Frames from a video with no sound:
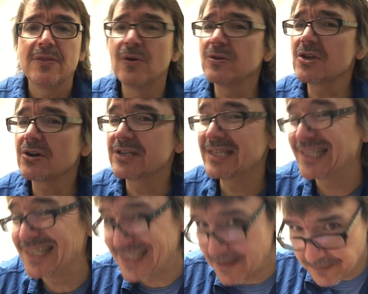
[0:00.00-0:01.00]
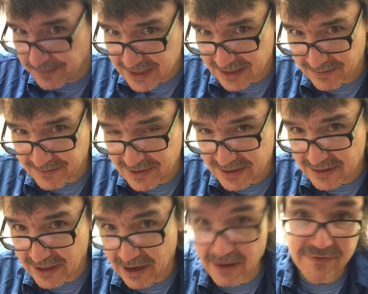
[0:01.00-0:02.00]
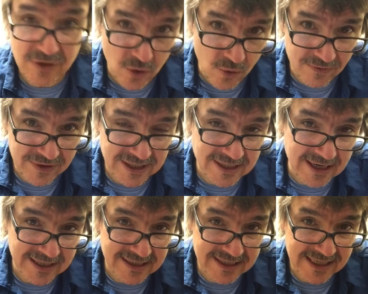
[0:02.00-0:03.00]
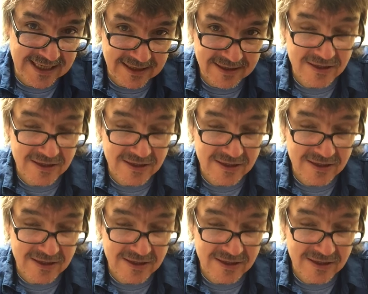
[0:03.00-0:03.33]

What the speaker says: Those are symptoms of COVID-19.